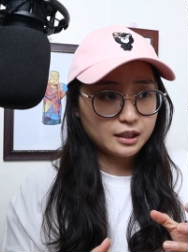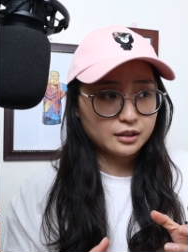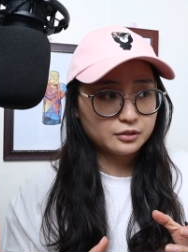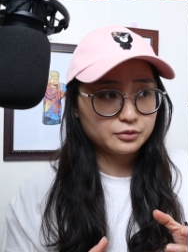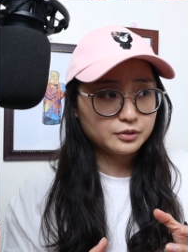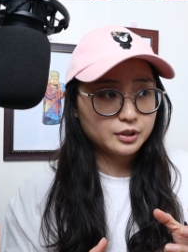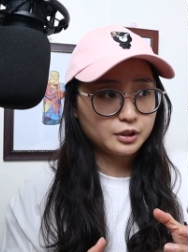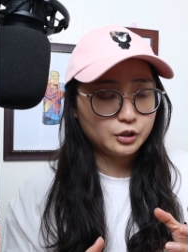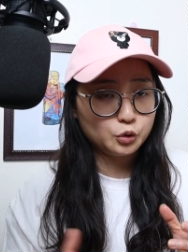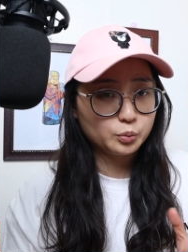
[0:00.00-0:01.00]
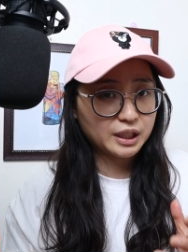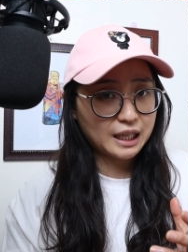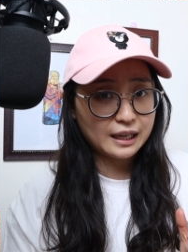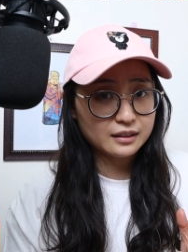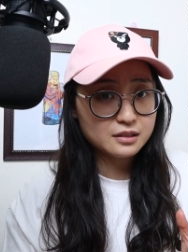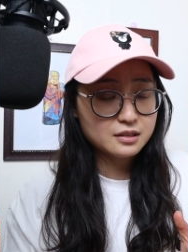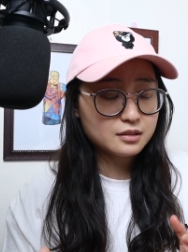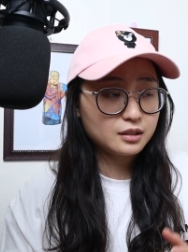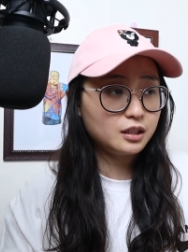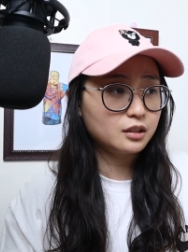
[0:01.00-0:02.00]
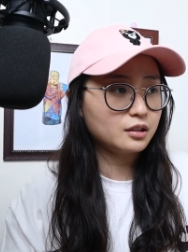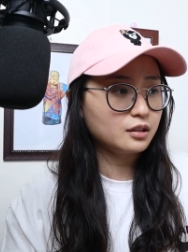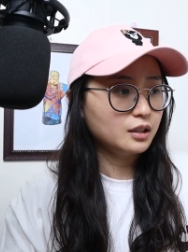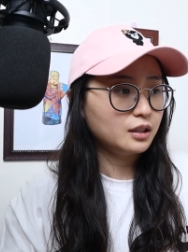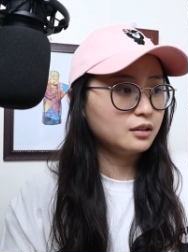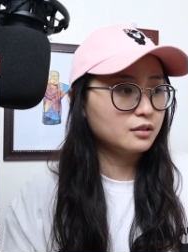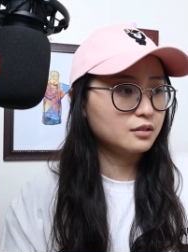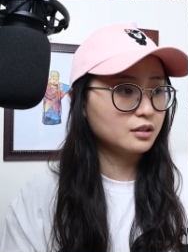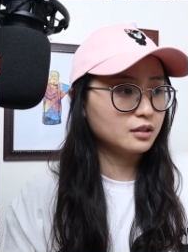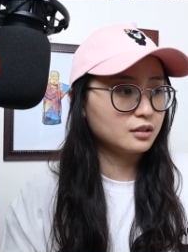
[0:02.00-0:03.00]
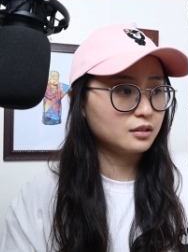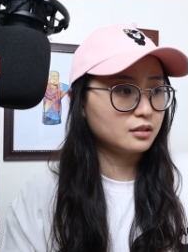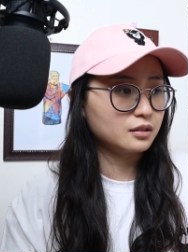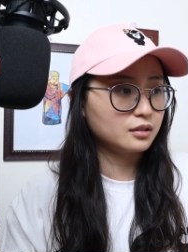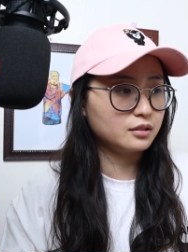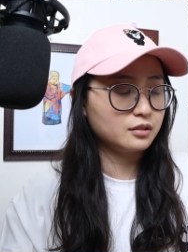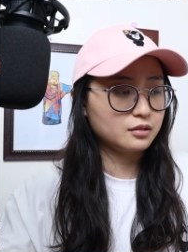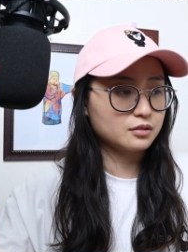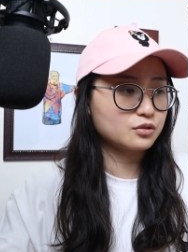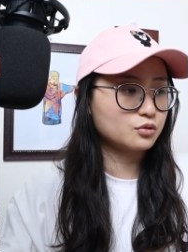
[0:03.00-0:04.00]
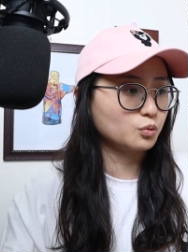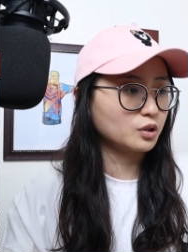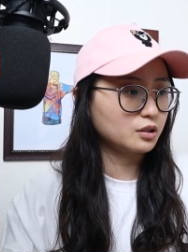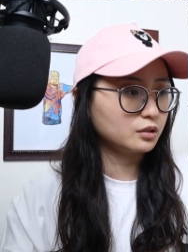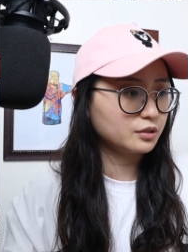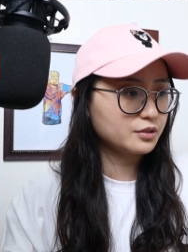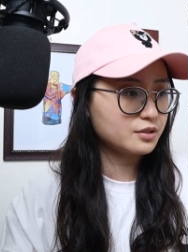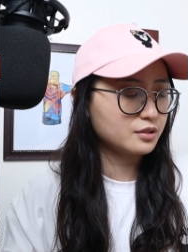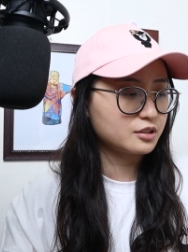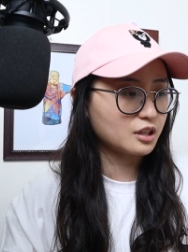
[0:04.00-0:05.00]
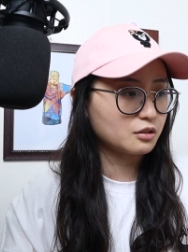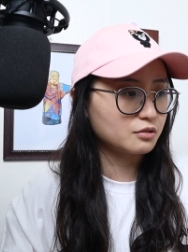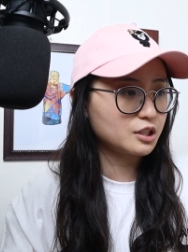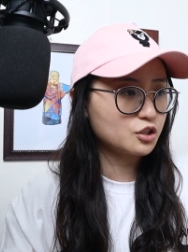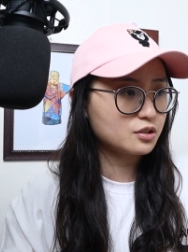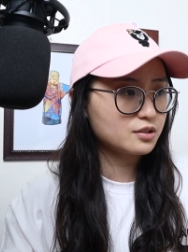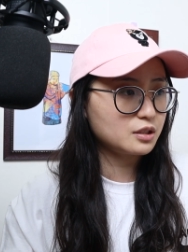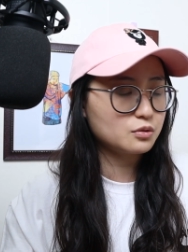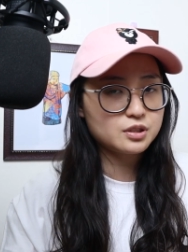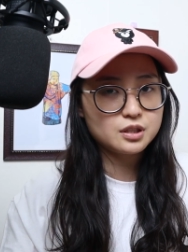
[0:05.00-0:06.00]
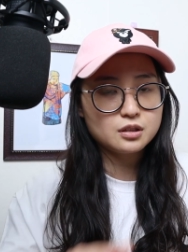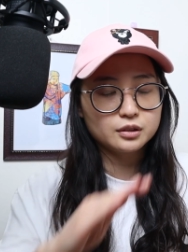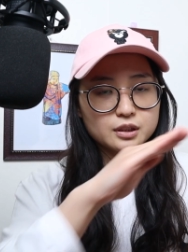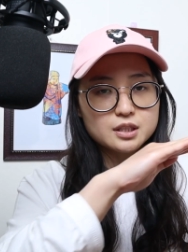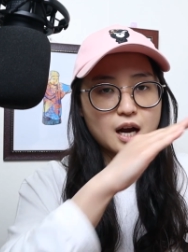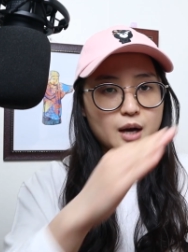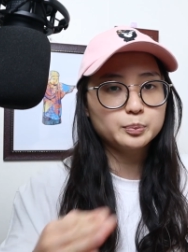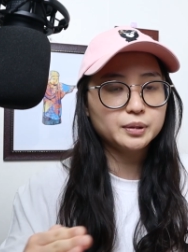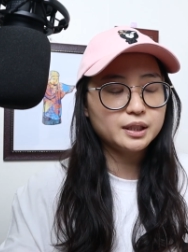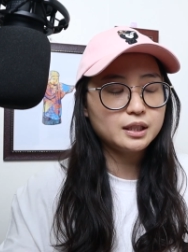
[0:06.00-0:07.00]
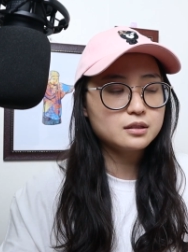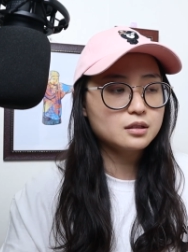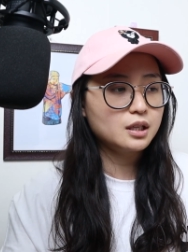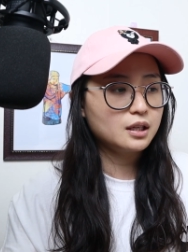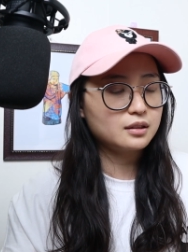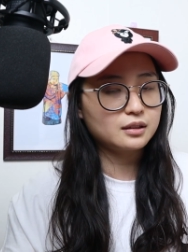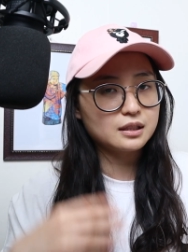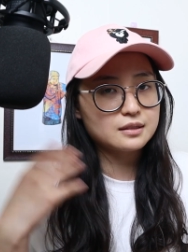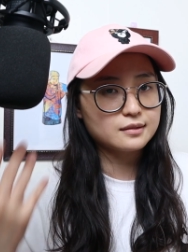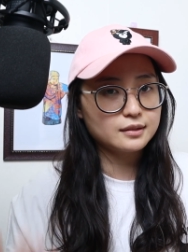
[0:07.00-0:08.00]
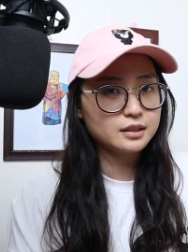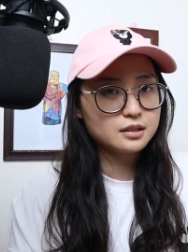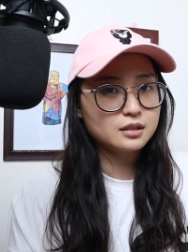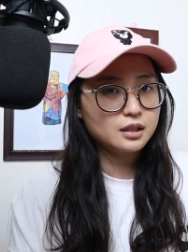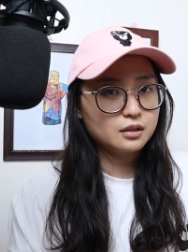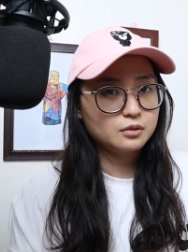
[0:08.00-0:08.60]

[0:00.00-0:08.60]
kind of human hands here in the swirls, the decorations that you see on the top plate that gets lit